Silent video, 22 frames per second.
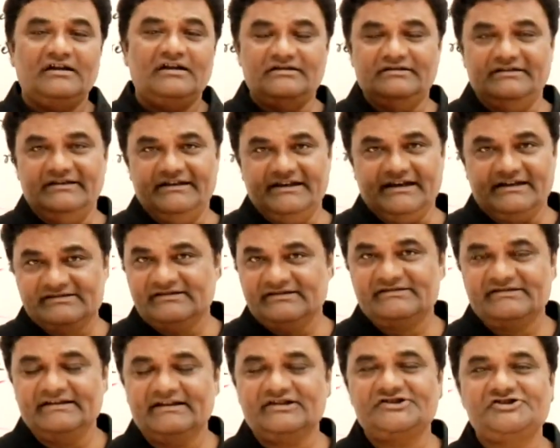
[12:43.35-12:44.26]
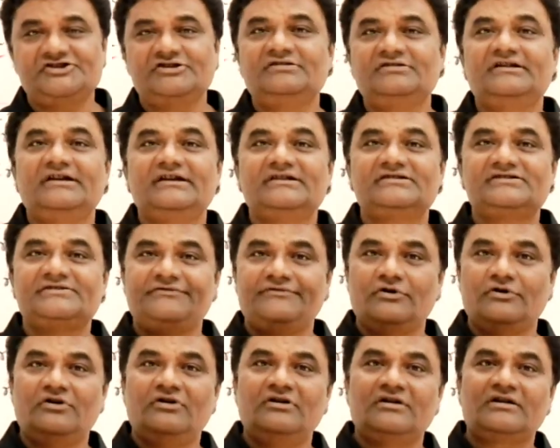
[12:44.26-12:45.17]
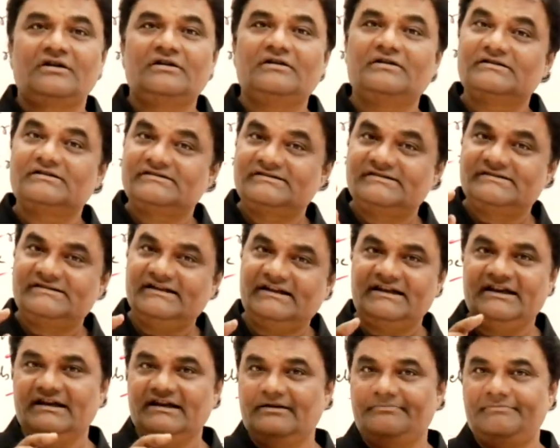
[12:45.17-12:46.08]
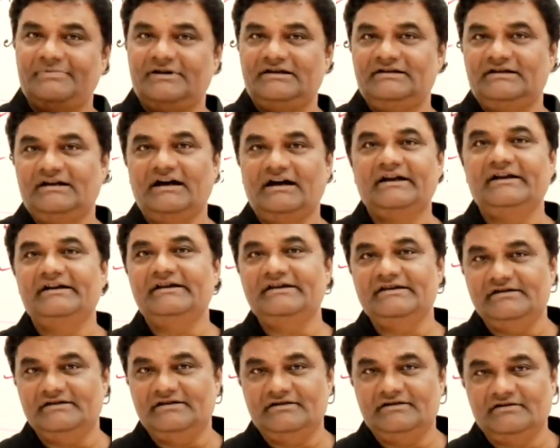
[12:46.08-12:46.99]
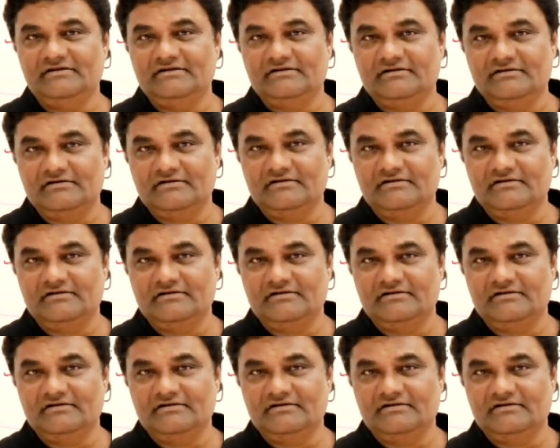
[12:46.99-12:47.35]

Next section is for setting up an IDE,